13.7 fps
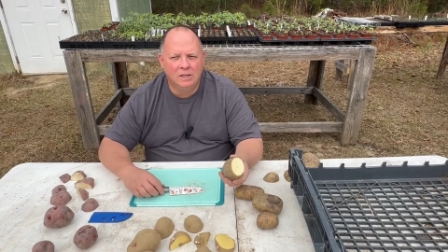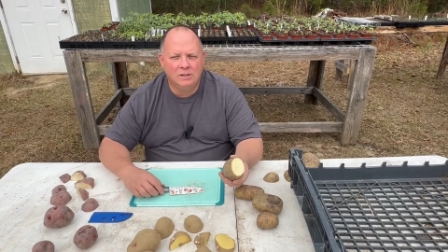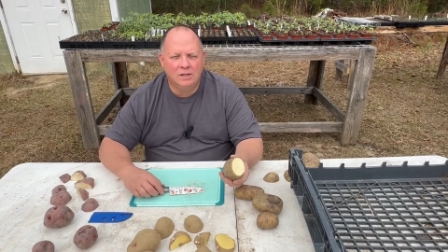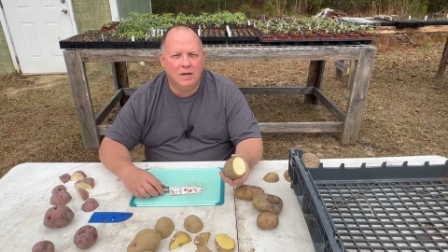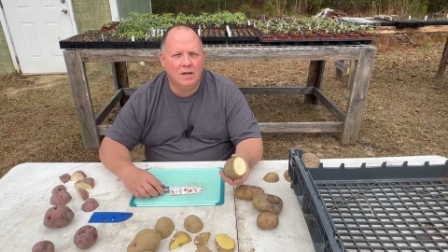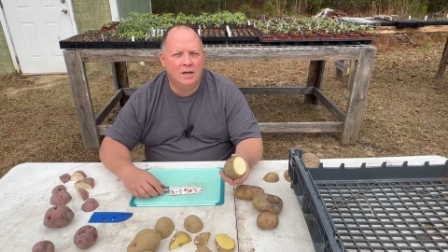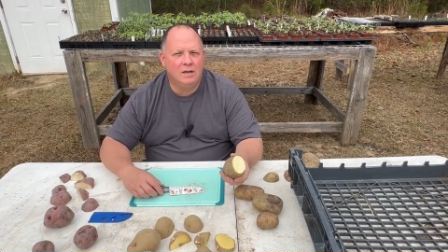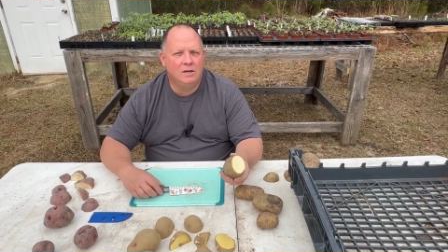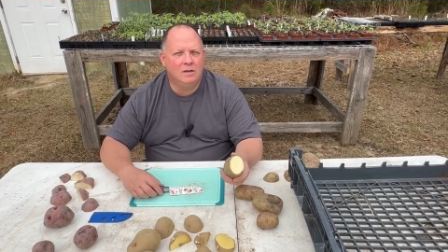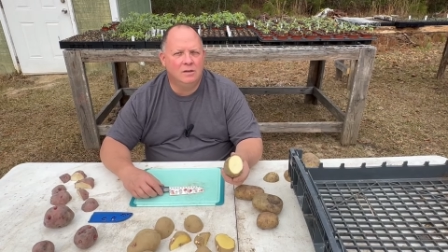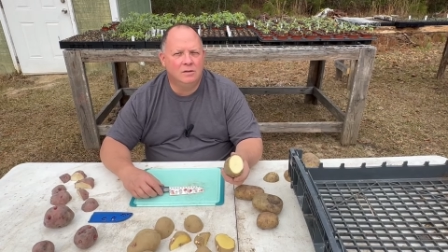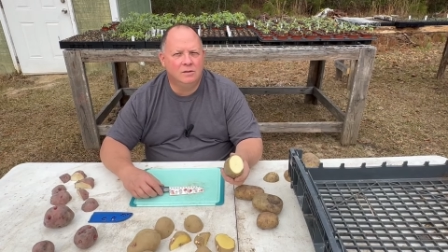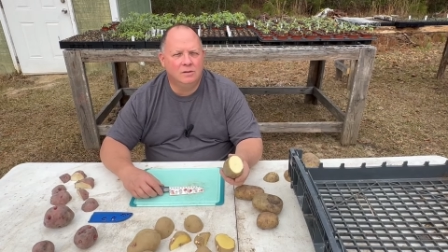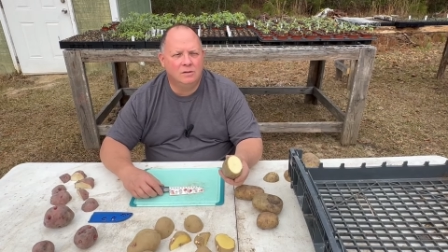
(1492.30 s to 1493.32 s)
today
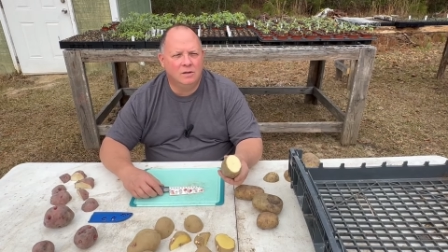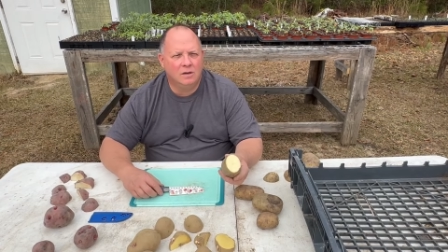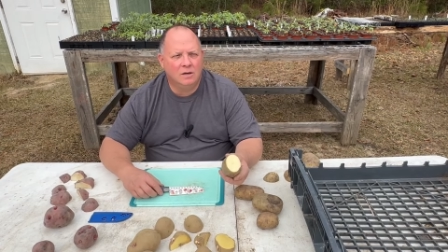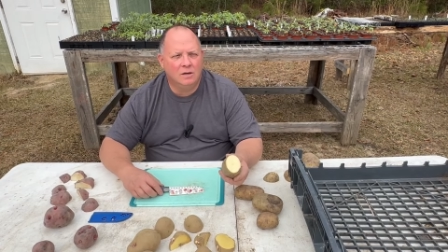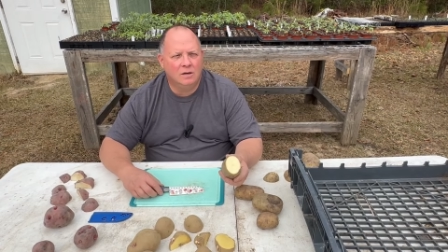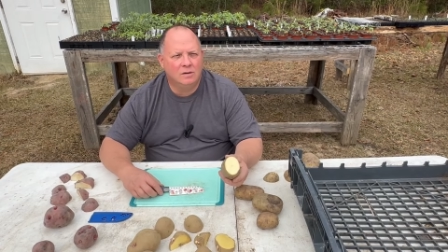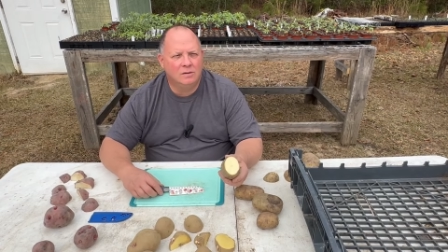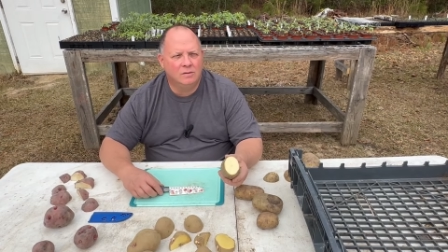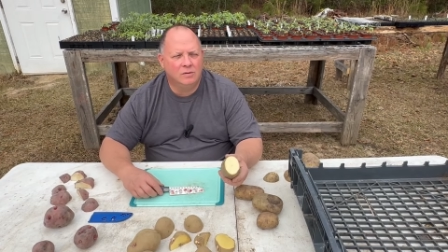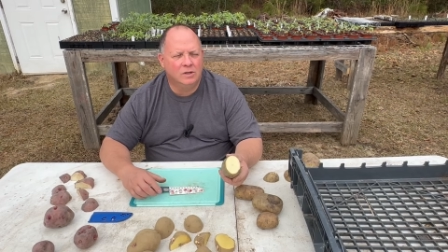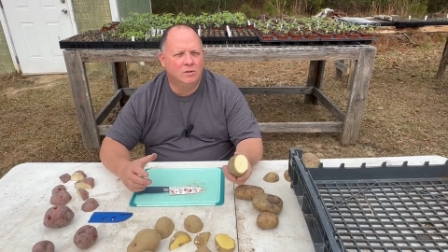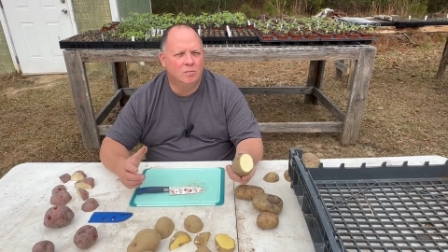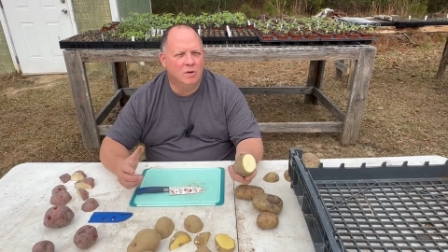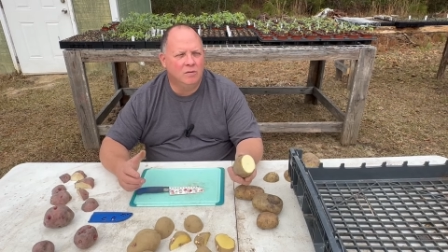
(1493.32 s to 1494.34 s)
is, well,
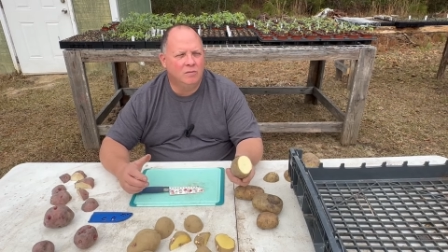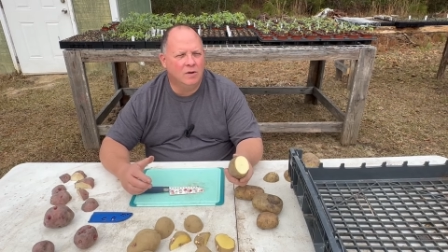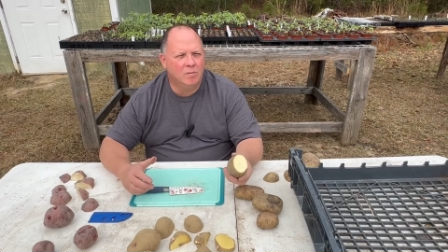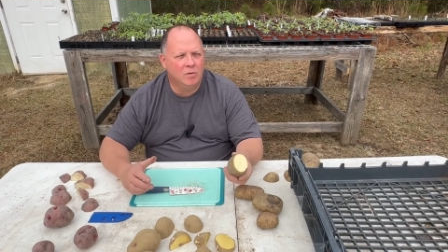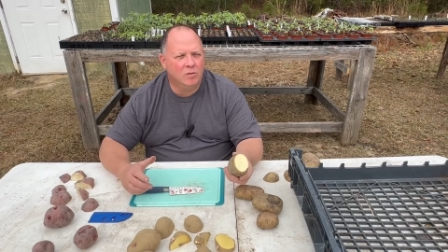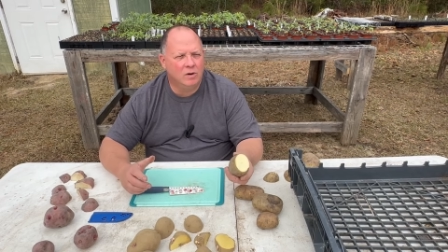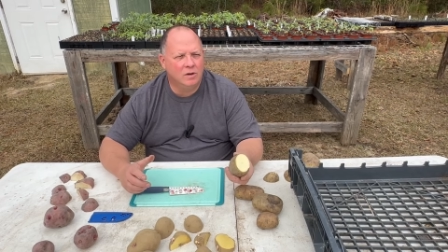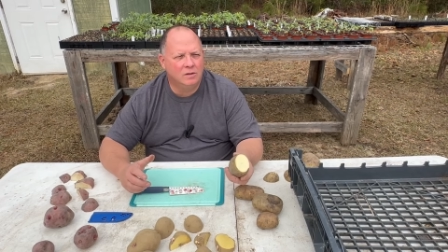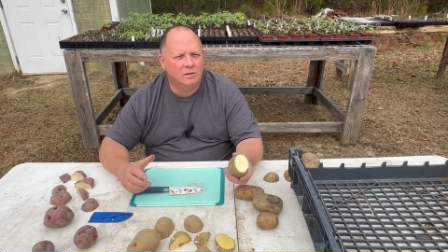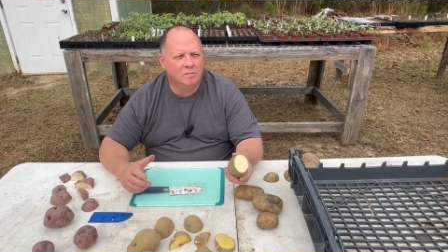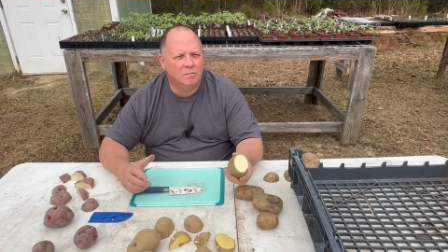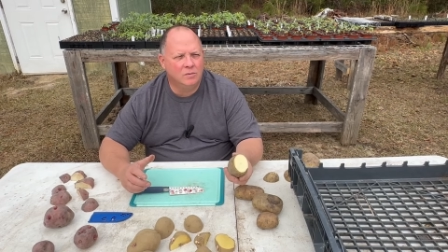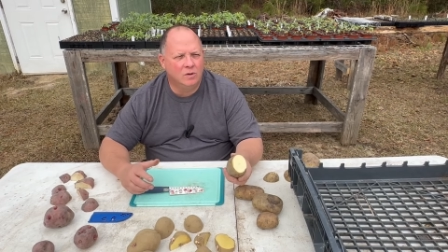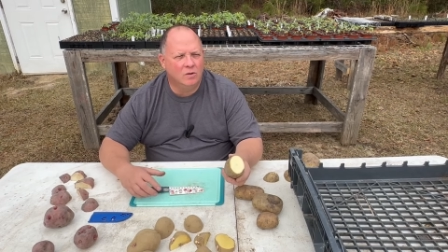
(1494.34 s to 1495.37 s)
it's mid-February,
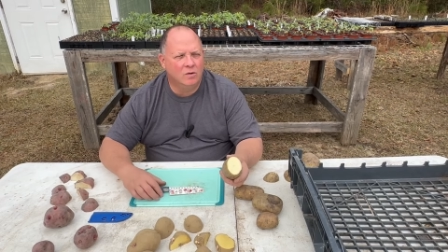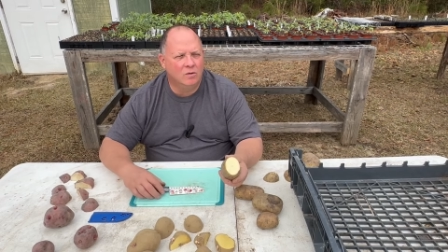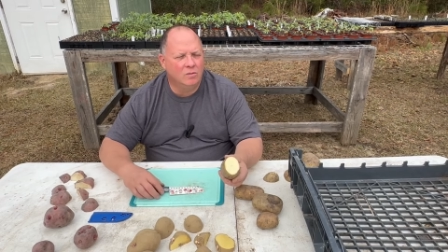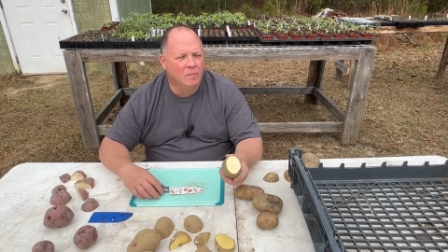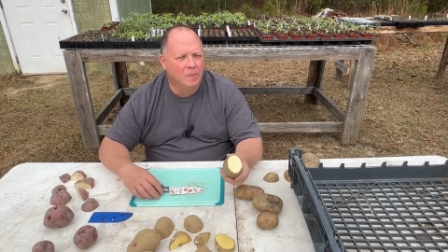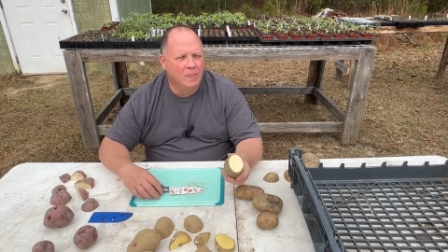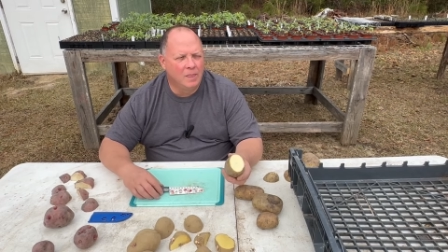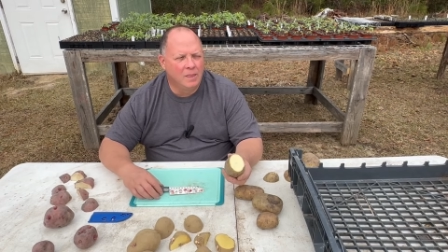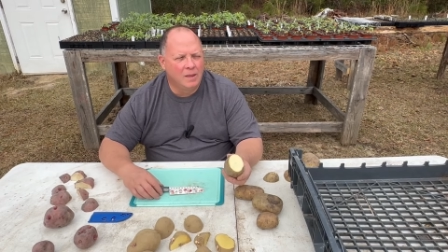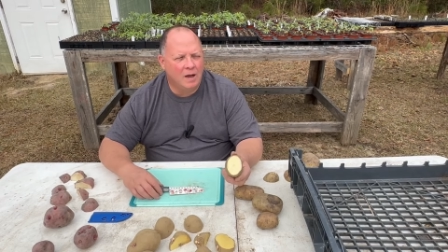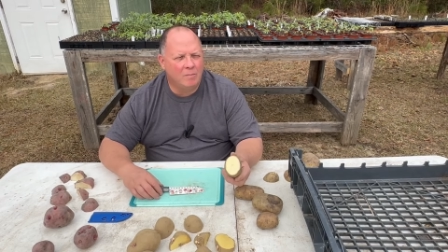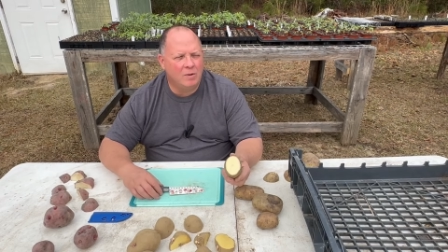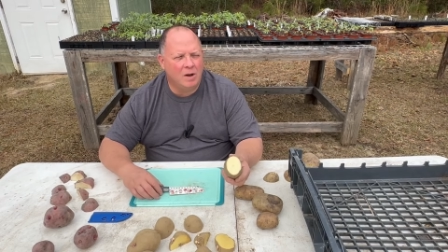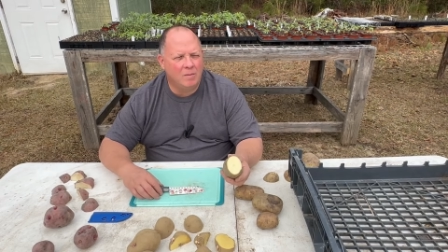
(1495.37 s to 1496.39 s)
so
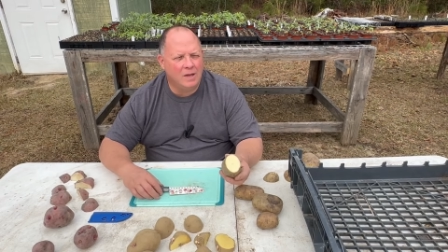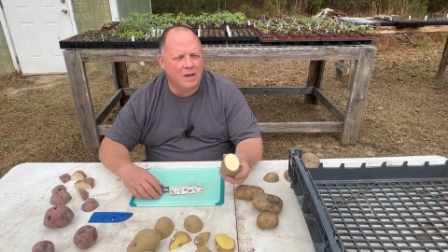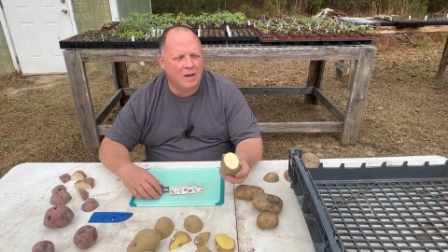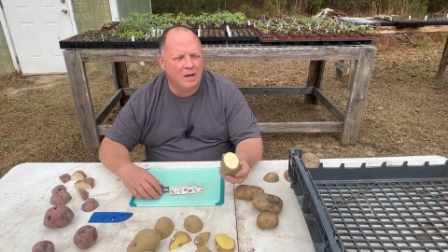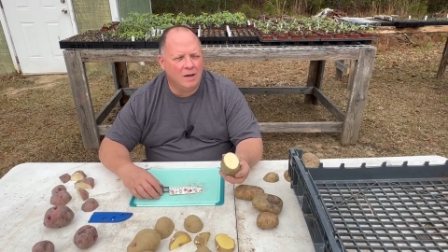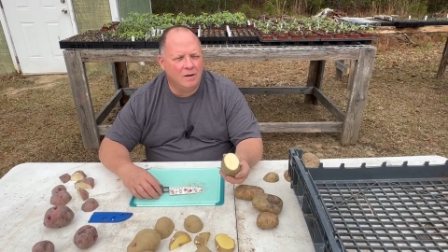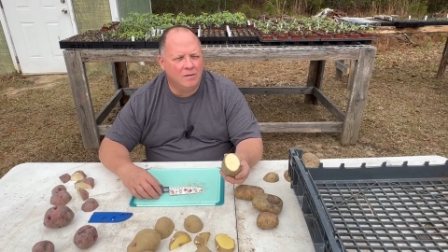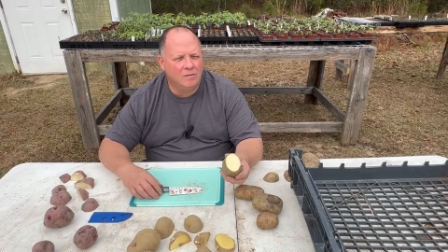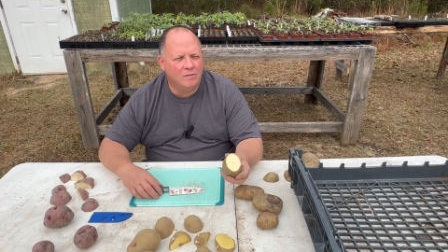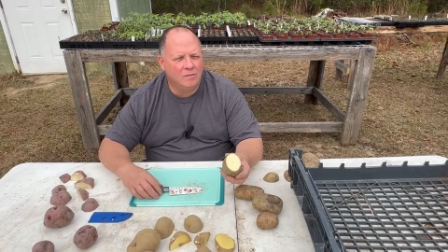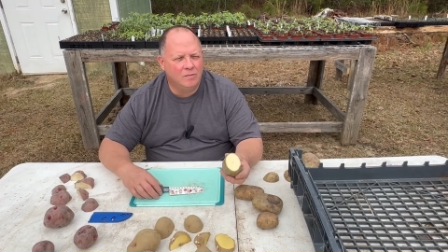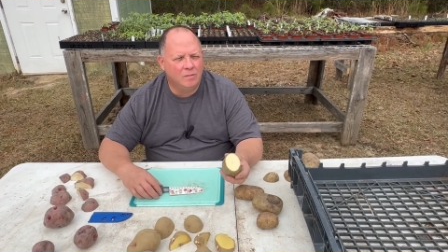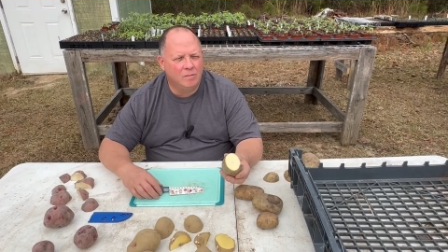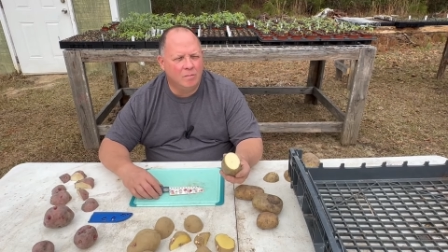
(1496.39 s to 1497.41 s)
I probably have
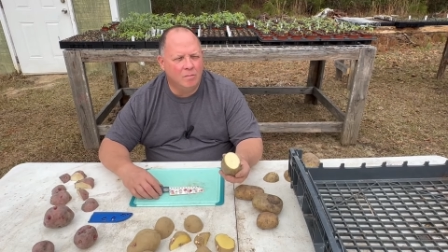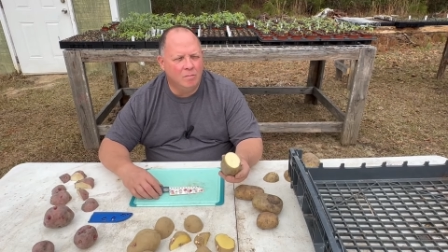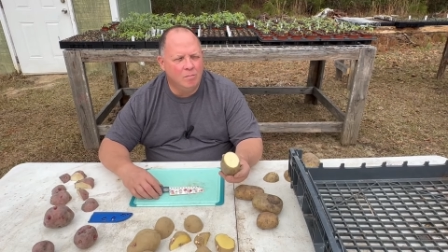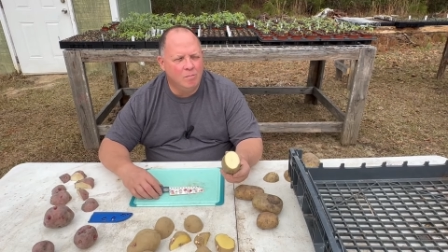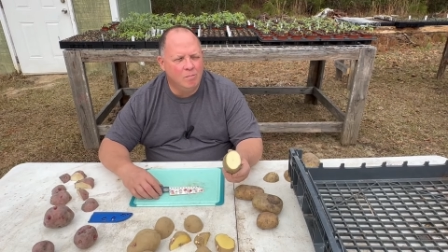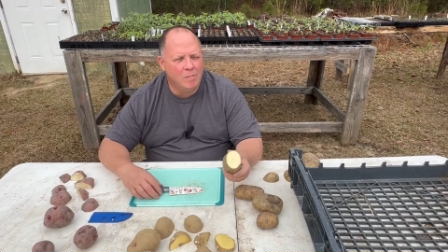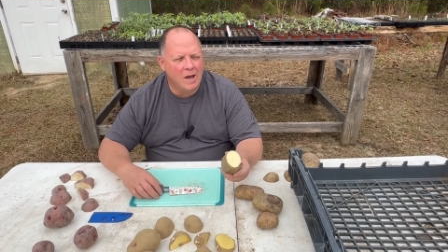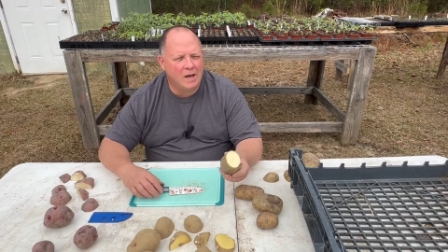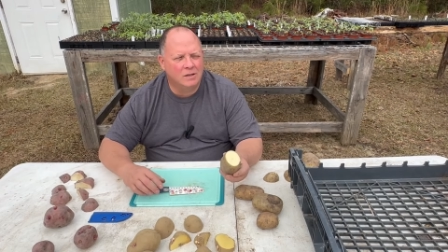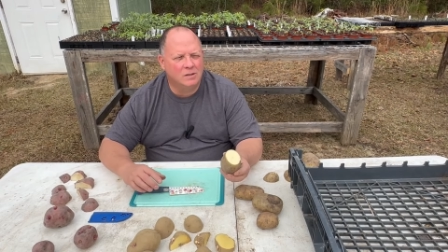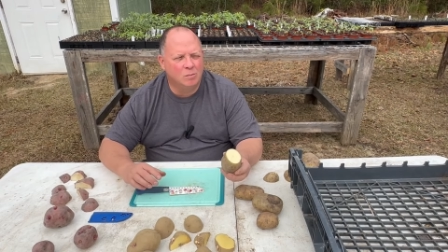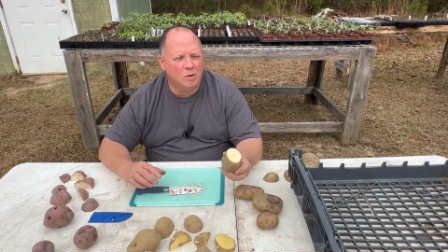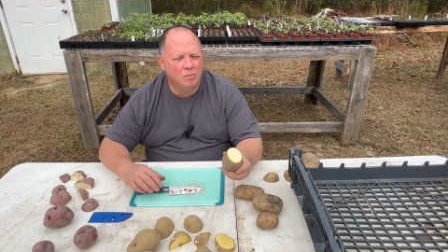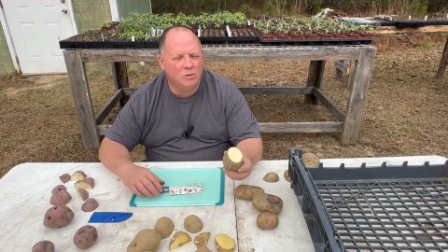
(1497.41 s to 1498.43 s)

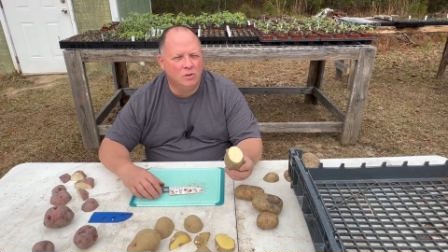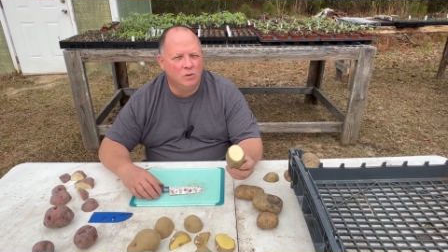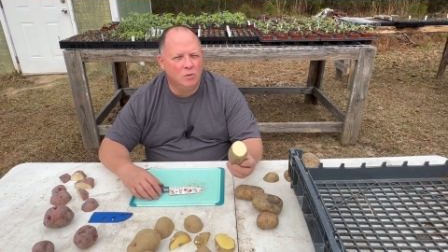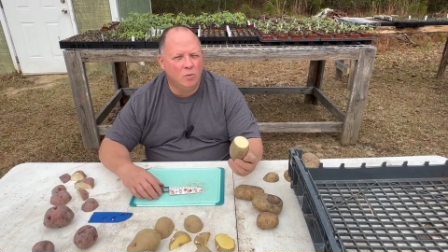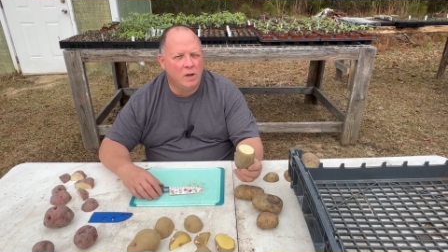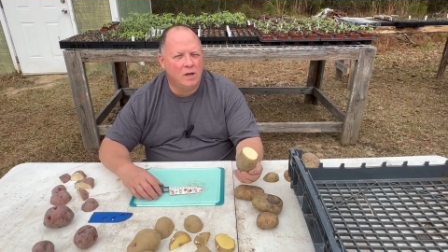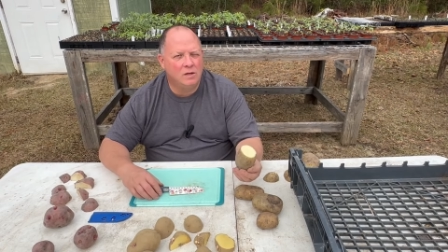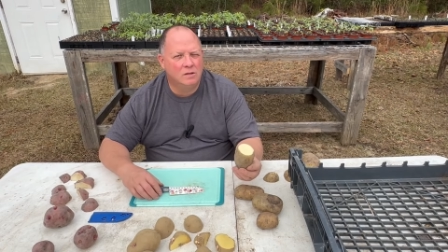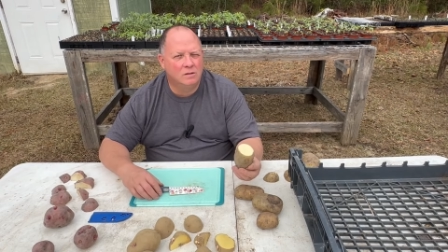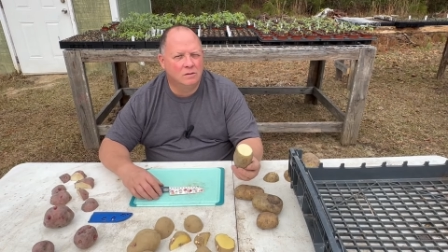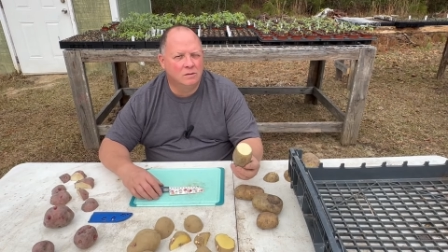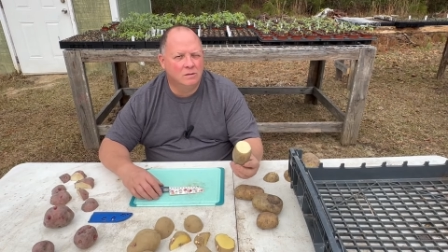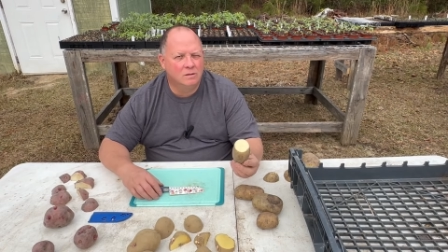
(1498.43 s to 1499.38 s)
maximum 2 weeks,